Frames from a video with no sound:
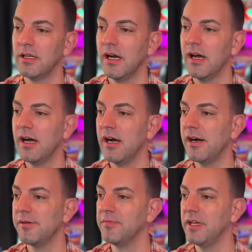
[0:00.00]

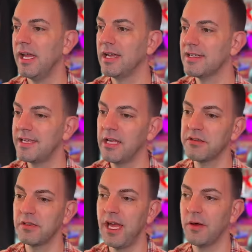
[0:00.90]
Um, and
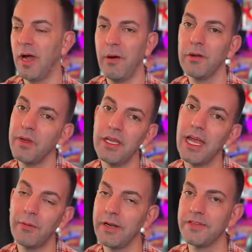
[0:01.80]
casinos are like, why would we
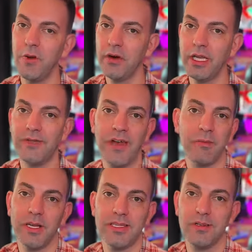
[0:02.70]
get rid of smoking if
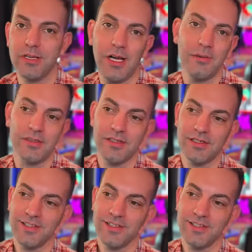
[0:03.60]
everybody still comes?